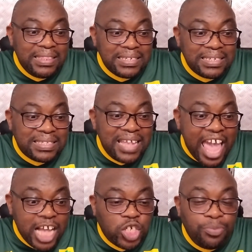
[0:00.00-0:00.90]
this is the
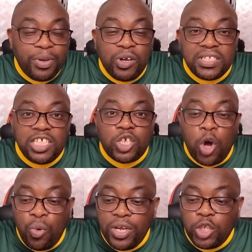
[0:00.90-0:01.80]
action because it's
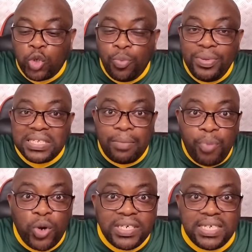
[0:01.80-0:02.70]
going to be
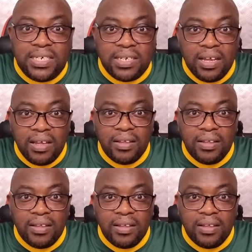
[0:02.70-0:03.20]
supported.